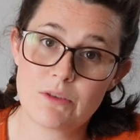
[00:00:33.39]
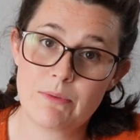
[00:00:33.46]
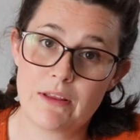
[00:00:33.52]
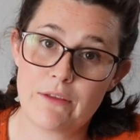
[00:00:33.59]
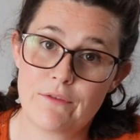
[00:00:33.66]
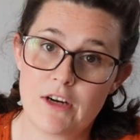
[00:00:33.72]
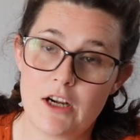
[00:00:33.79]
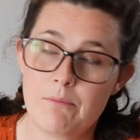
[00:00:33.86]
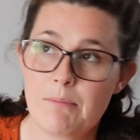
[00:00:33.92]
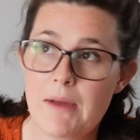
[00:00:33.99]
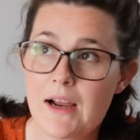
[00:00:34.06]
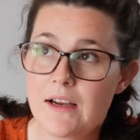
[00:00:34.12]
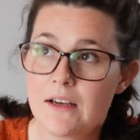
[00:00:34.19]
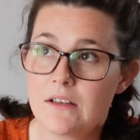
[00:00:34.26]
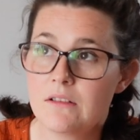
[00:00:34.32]
by the Friday
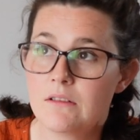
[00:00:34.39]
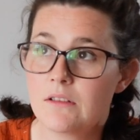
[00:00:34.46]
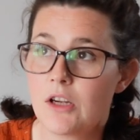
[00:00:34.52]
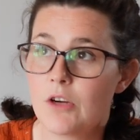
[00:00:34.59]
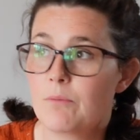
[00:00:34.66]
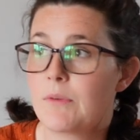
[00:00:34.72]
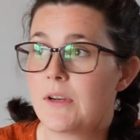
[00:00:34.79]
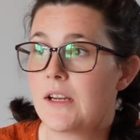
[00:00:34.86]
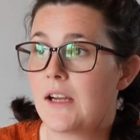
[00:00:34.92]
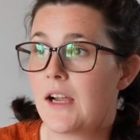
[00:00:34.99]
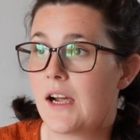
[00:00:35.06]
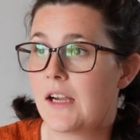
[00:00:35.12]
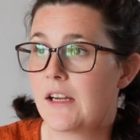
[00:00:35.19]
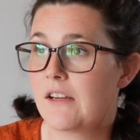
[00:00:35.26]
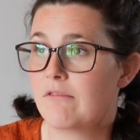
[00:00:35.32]
Pattern Company.
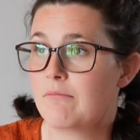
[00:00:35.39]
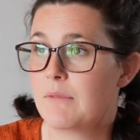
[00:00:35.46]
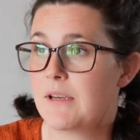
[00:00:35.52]
I have